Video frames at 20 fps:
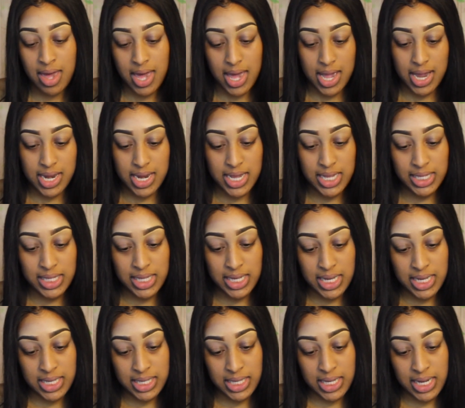and this
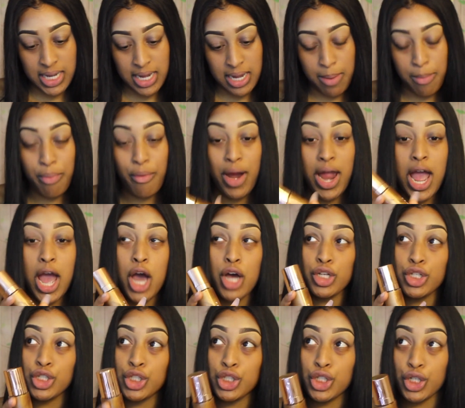is in
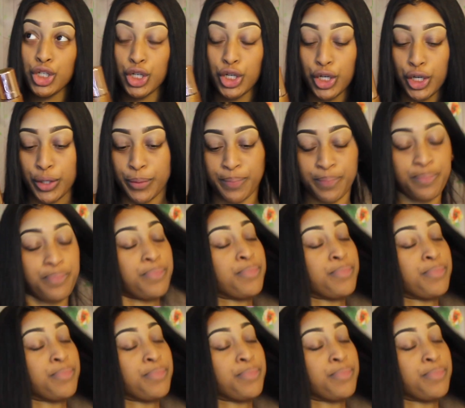brown sugar.